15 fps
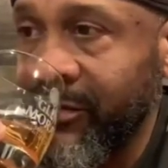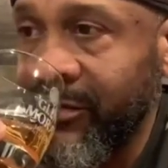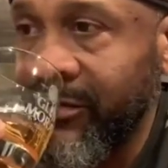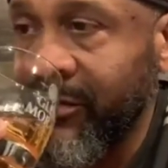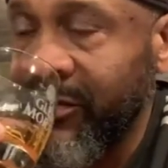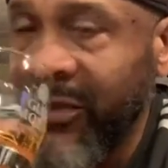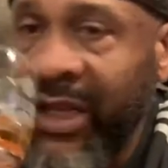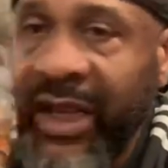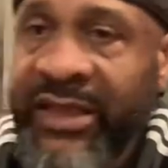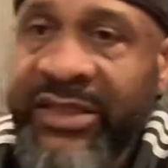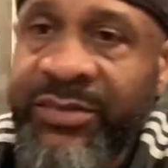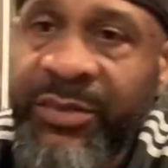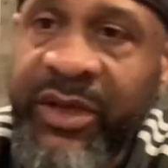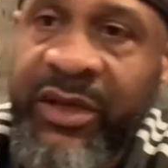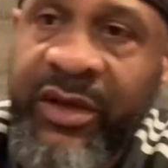Nice
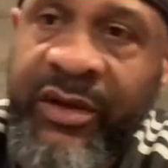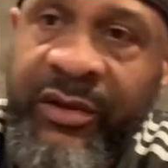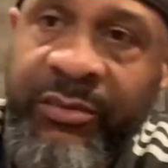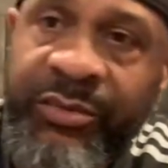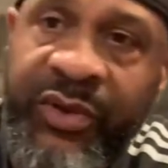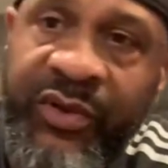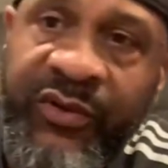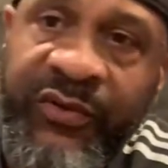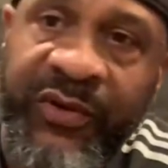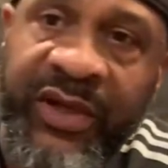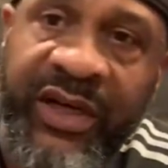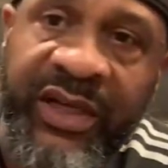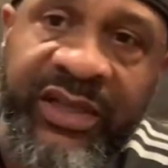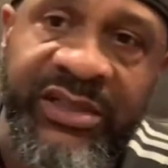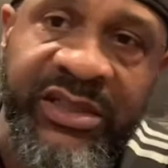male. Beautiful
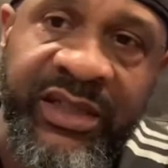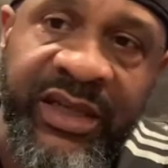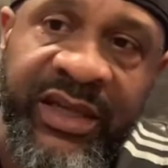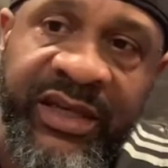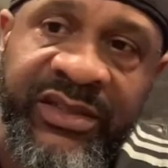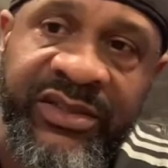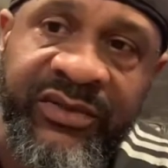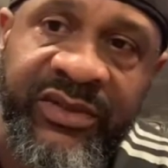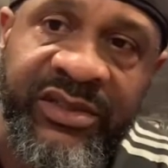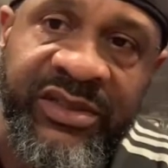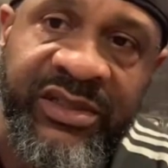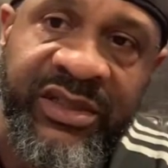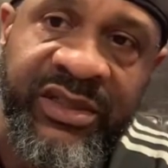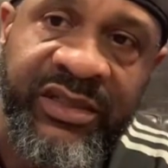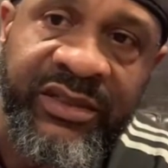color to that as you can
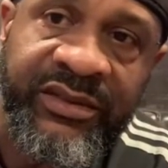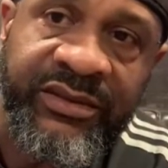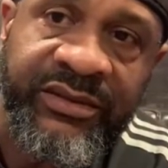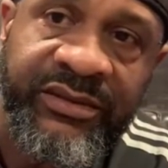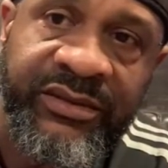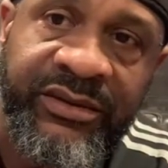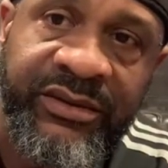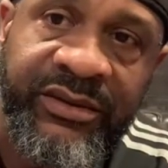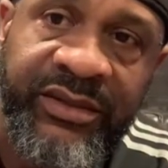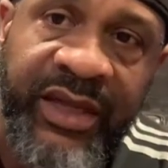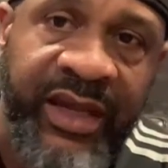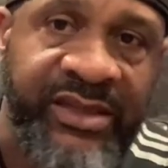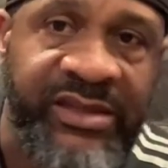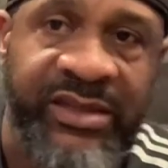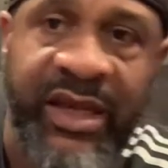see.
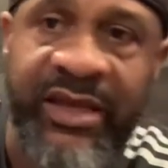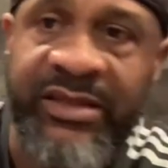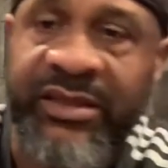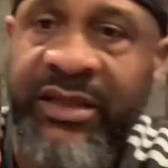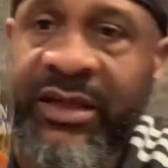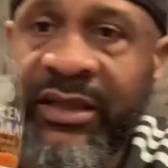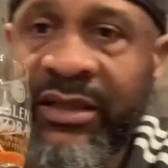Nice, nice color.